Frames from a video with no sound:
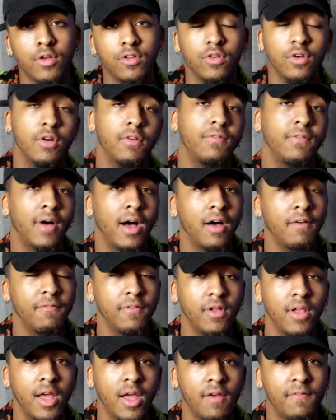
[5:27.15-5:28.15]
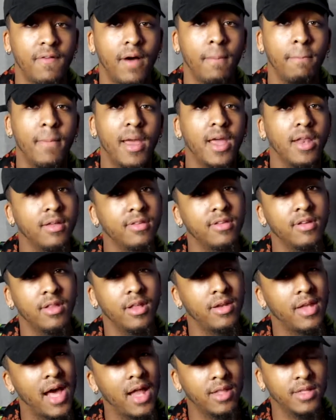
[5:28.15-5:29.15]
So if I feel like if I made it to
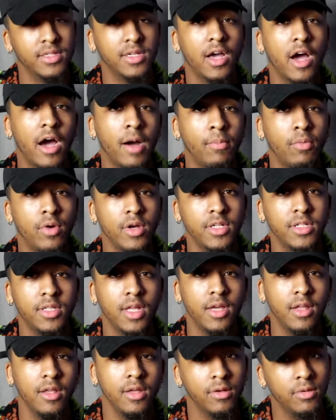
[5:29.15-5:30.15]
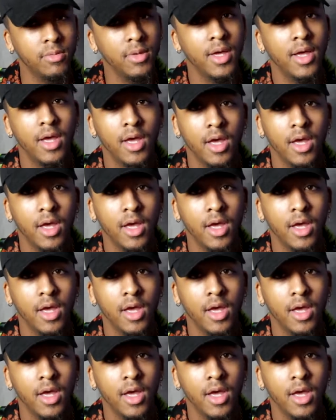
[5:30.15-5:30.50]
the Dallas Cowboys Stadium,